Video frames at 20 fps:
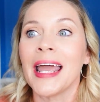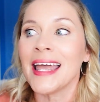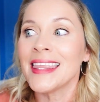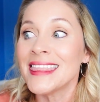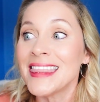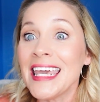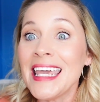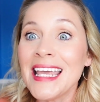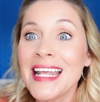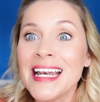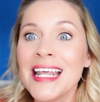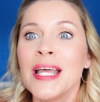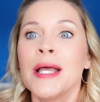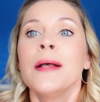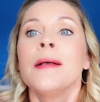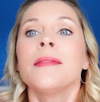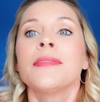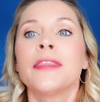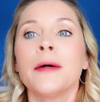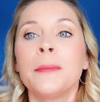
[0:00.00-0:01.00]
And then
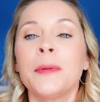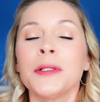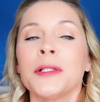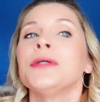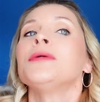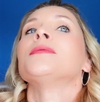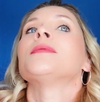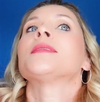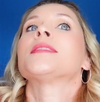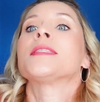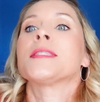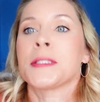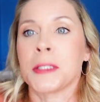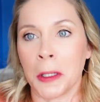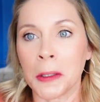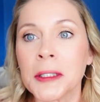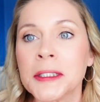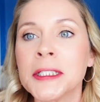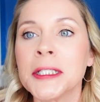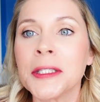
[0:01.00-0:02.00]
the balloon
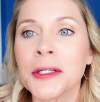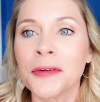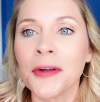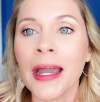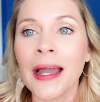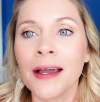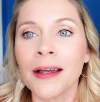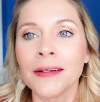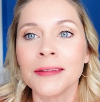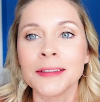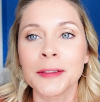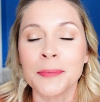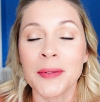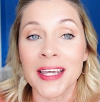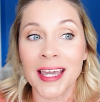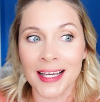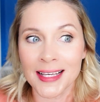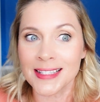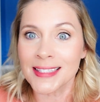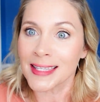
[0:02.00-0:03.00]
sunk to the ground
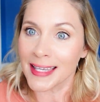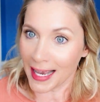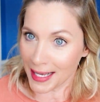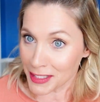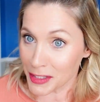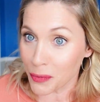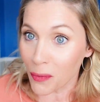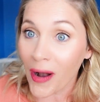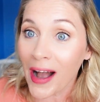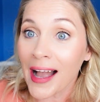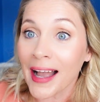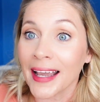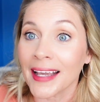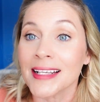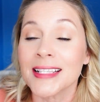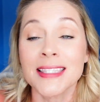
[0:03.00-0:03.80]
because guess why?